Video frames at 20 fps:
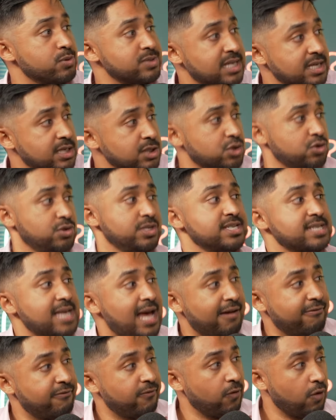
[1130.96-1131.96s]
industries
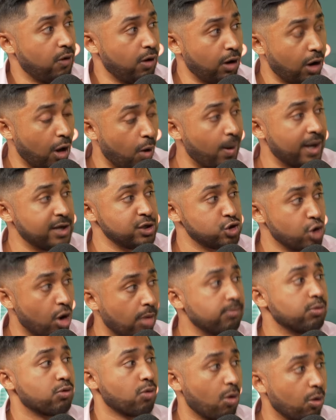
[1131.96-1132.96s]
have lower job
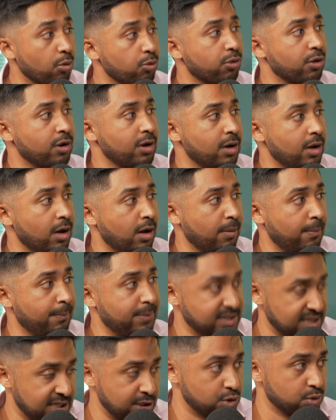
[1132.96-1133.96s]
growth
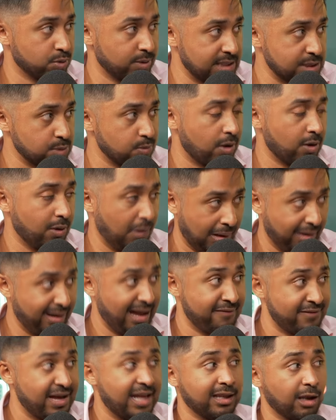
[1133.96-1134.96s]
potential as well,
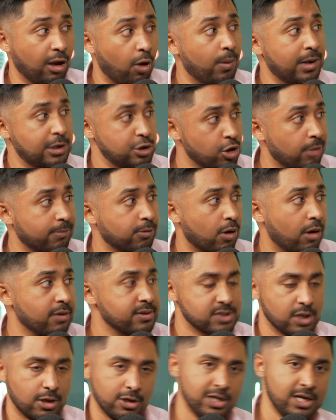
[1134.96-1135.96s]
have had lower job growth.
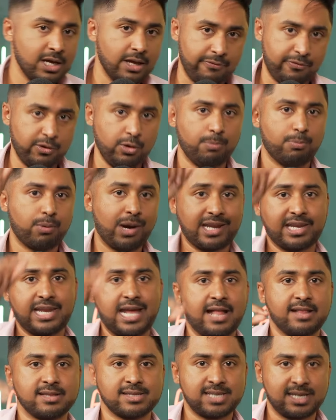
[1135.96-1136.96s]
So if you break
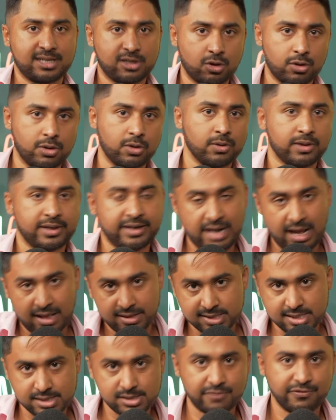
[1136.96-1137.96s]
down sectorial
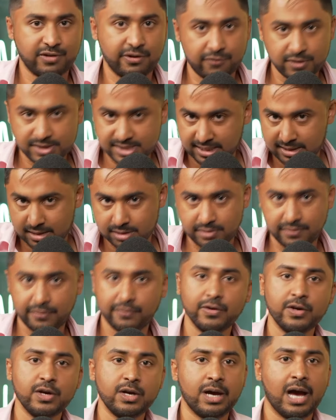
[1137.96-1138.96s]
analysis of different sectors of
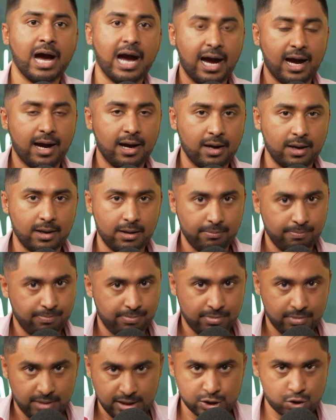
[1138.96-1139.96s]

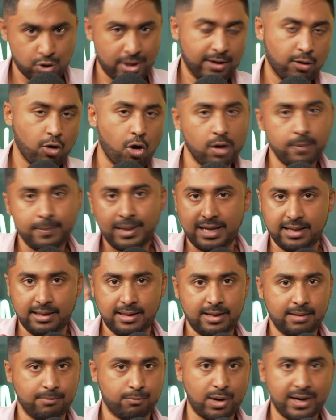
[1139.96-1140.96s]
the Australian economy and
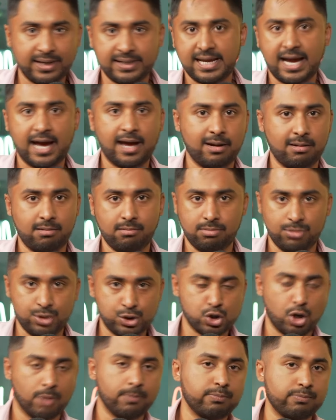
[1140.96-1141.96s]
then break down the
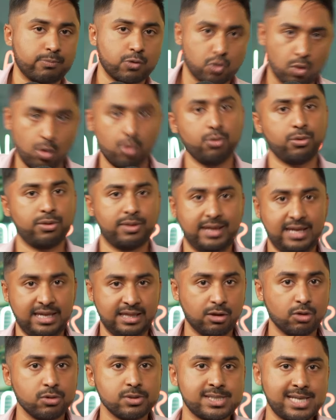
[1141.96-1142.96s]
job growth in
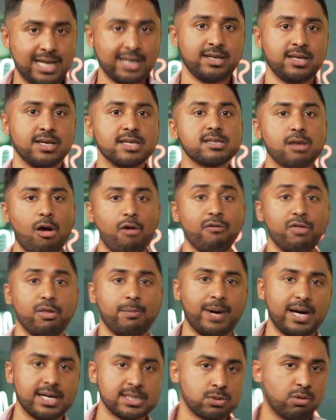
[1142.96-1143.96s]
those sectors over the
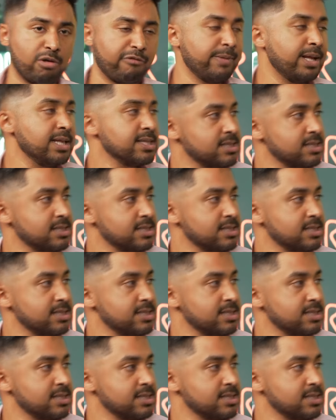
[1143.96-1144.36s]
past 12 months,